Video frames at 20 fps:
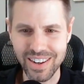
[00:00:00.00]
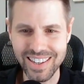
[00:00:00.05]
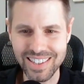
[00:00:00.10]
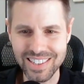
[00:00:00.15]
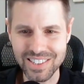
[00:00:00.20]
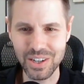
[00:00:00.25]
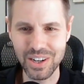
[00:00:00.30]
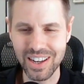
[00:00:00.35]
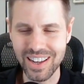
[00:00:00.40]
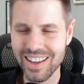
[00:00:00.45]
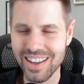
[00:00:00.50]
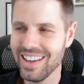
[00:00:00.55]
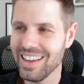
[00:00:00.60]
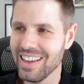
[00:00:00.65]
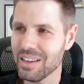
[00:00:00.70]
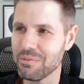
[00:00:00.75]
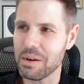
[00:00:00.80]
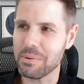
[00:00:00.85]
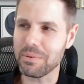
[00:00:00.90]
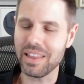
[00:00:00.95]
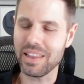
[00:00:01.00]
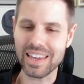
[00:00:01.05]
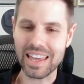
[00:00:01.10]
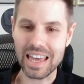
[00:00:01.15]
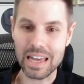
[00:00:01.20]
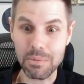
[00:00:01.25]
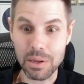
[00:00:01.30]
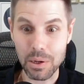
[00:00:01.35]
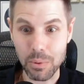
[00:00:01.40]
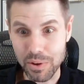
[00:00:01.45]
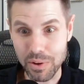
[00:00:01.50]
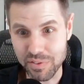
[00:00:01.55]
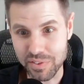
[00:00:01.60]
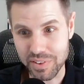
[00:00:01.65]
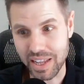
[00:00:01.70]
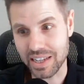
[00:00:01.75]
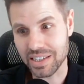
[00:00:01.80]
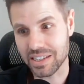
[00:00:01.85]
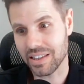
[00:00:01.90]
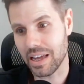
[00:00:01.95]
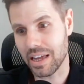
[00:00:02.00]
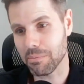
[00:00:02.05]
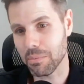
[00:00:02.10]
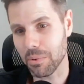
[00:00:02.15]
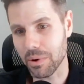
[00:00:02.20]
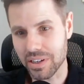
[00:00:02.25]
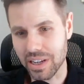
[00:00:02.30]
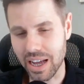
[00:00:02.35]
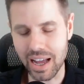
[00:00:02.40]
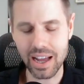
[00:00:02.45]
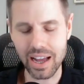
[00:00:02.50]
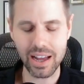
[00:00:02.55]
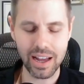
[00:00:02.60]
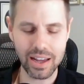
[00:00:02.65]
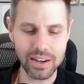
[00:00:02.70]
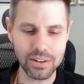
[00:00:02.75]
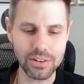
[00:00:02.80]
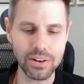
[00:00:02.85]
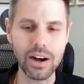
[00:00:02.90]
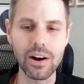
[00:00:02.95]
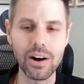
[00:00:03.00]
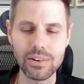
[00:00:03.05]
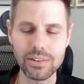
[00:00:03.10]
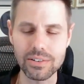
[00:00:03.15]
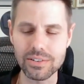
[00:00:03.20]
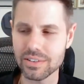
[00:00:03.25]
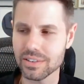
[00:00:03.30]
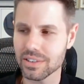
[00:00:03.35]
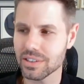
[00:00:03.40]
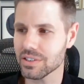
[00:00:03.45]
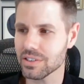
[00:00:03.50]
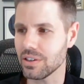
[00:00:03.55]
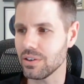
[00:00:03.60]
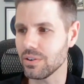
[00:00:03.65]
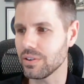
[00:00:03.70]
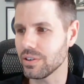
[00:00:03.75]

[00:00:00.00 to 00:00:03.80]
So maybe they can be refinanced at that point. I don't know. So